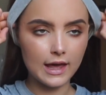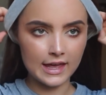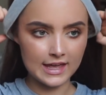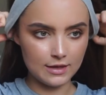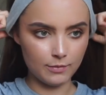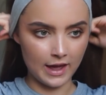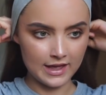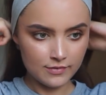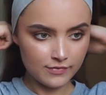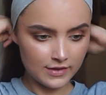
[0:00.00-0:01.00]
a heat
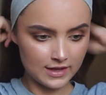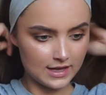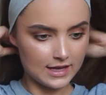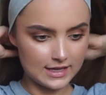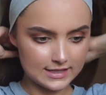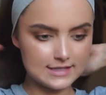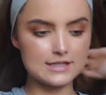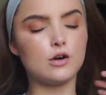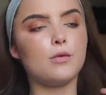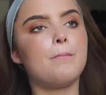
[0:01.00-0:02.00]
wave, it's
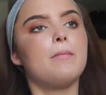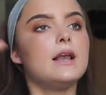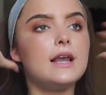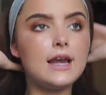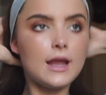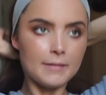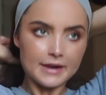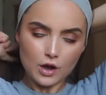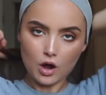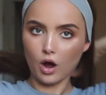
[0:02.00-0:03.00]
still
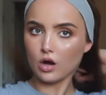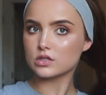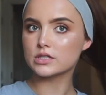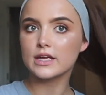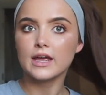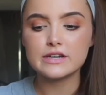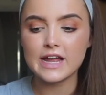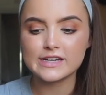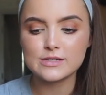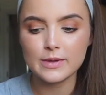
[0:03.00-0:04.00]
blooming hot. The
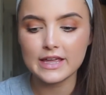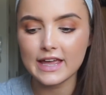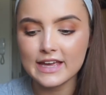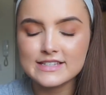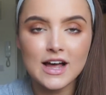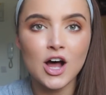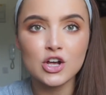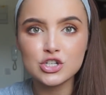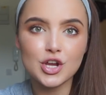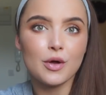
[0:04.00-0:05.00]
next week is
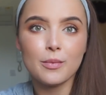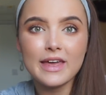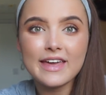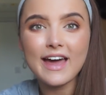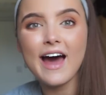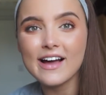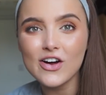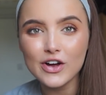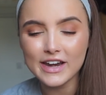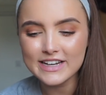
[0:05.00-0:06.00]
our show week at
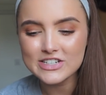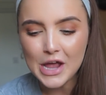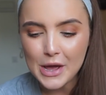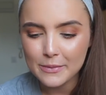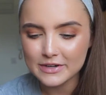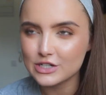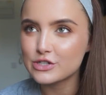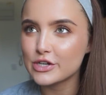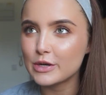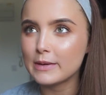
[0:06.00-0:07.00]
college, which
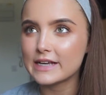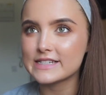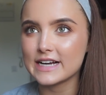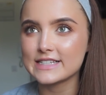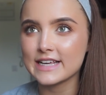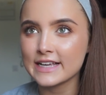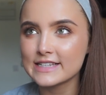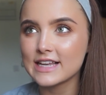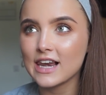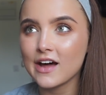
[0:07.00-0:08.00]
is super exciting.
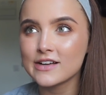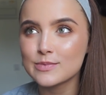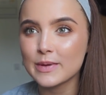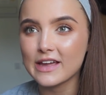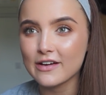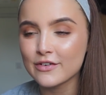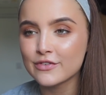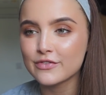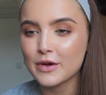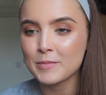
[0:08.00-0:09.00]
It's the last week
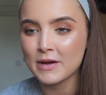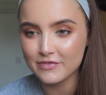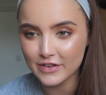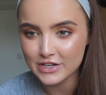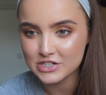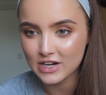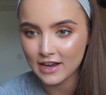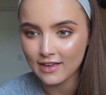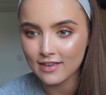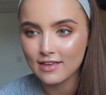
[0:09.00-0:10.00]
of my first
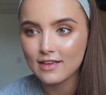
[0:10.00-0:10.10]
year.